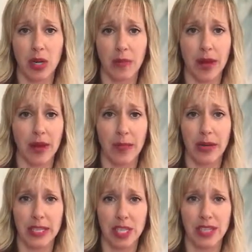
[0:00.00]
book about it,
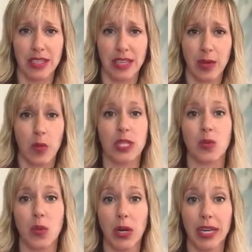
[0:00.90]
but it
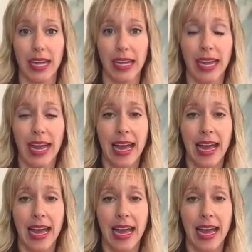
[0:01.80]
wasn't working.